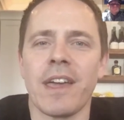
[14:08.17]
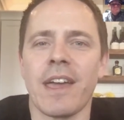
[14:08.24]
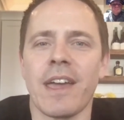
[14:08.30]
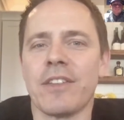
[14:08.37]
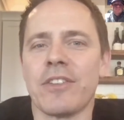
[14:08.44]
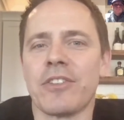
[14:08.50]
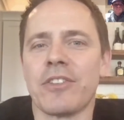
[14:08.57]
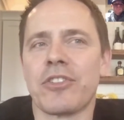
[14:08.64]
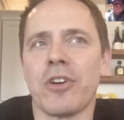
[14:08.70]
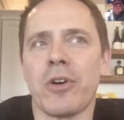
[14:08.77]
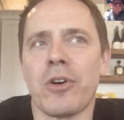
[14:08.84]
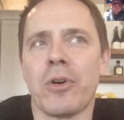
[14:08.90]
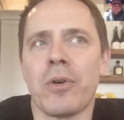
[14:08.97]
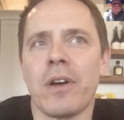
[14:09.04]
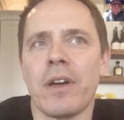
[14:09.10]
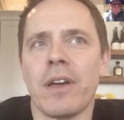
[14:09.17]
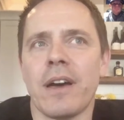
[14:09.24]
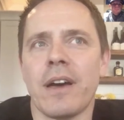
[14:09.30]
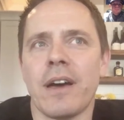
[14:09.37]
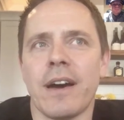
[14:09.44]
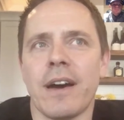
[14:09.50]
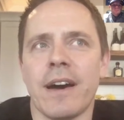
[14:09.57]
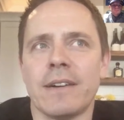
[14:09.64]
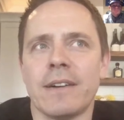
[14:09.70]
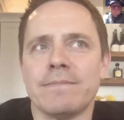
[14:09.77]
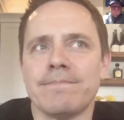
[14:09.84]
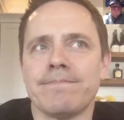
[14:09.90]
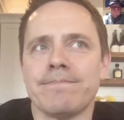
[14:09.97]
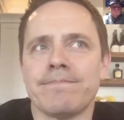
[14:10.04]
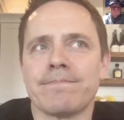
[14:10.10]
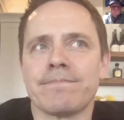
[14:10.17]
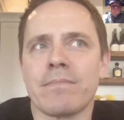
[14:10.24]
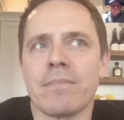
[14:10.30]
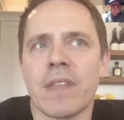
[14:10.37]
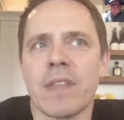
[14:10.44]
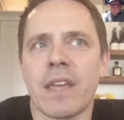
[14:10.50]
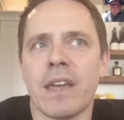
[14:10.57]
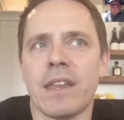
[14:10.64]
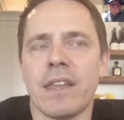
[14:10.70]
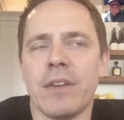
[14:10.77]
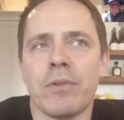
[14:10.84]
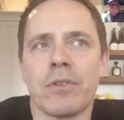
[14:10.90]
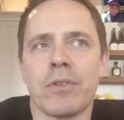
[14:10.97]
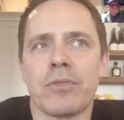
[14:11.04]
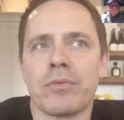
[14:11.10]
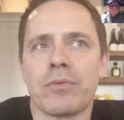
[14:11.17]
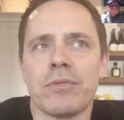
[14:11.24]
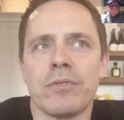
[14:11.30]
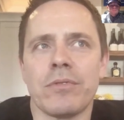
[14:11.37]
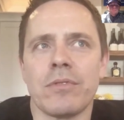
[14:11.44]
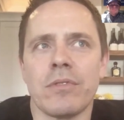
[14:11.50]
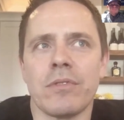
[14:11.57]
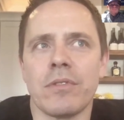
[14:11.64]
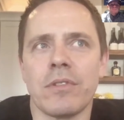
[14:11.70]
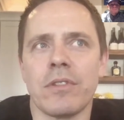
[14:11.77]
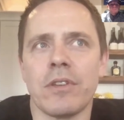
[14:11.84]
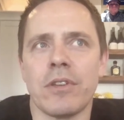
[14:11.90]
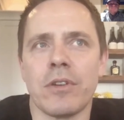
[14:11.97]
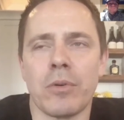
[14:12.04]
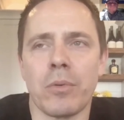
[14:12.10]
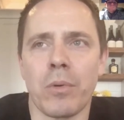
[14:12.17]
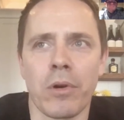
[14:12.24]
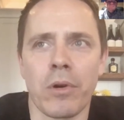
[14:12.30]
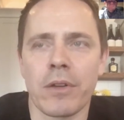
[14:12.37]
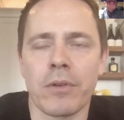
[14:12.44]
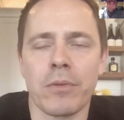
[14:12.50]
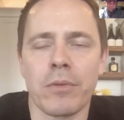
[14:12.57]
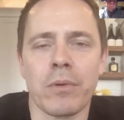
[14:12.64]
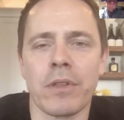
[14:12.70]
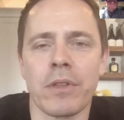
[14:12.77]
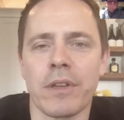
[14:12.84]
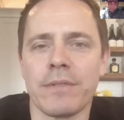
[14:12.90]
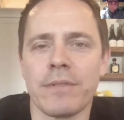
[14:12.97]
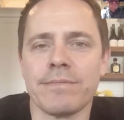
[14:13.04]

And so and he was working with a